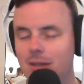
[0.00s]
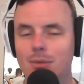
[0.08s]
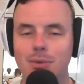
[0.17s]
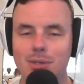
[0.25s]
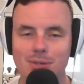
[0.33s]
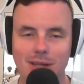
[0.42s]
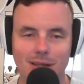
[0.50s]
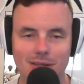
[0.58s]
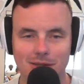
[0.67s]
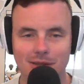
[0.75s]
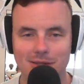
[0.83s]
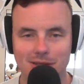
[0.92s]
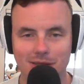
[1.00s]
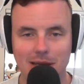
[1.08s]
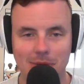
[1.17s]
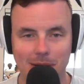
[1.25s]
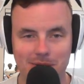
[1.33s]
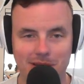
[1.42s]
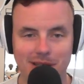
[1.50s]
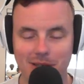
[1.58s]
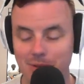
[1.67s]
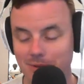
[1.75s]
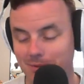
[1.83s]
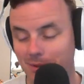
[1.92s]
Will you tell us your Instagram? I was going to
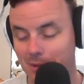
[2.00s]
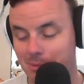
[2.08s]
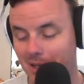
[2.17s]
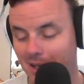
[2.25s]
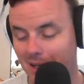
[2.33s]
do it for you, but I